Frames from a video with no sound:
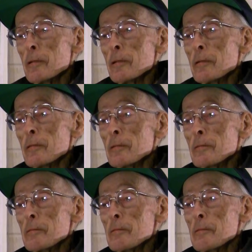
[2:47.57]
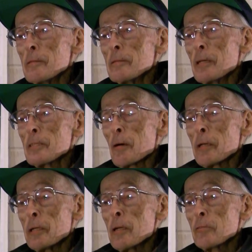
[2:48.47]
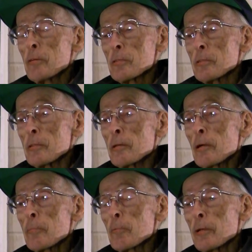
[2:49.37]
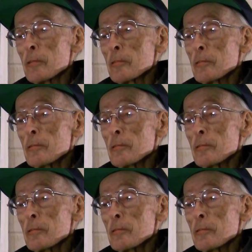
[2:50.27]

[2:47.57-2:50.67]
And that's how I got interested in the airplanes.